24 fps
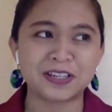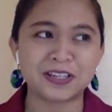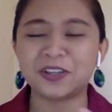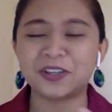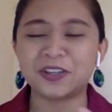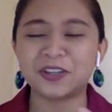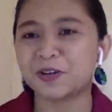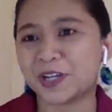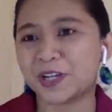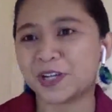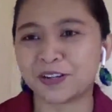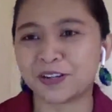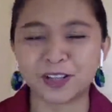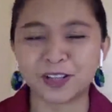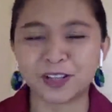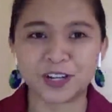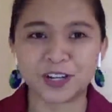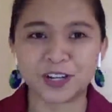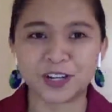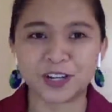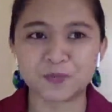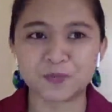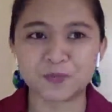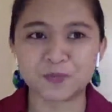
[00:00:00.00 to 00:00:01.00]
there are a
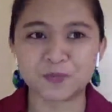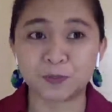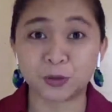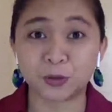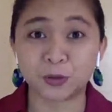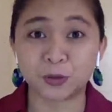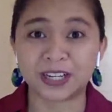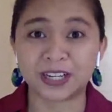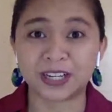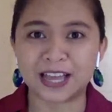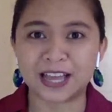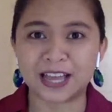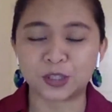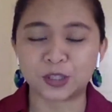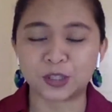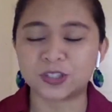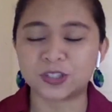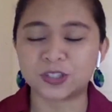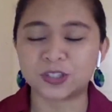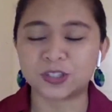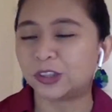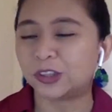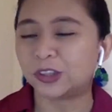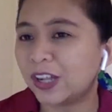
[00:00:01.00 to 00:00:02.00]
lot of people who are
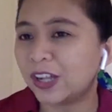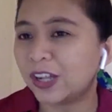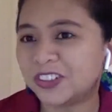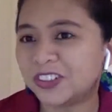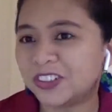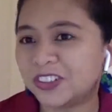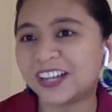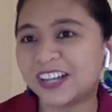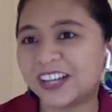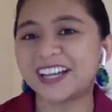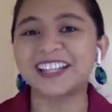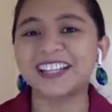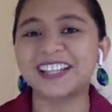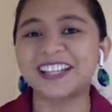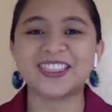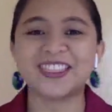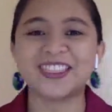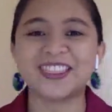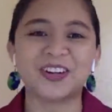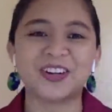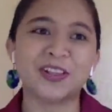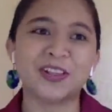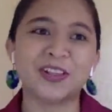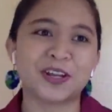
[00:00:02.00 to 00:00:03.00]
lactose intolerant.
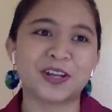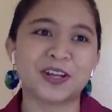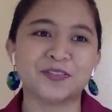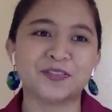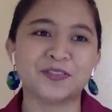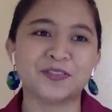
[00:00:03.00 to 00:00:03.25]
There are a lot